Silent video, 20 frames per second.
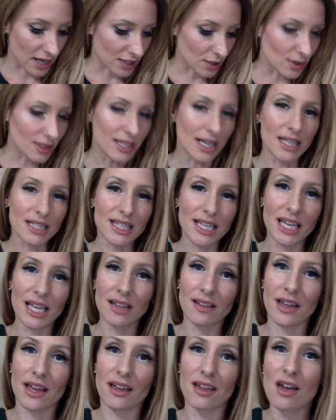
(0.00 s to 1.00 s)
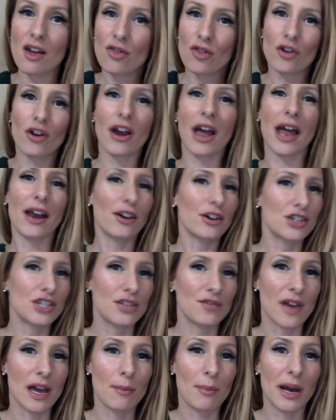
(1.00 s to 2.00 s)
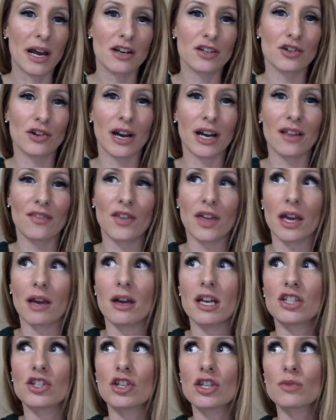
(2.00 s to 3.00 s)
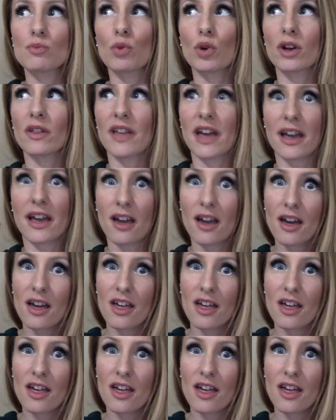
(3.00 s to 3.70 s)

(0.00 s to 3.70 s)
So it's not saying like there are energy vampires or anything. It's just more like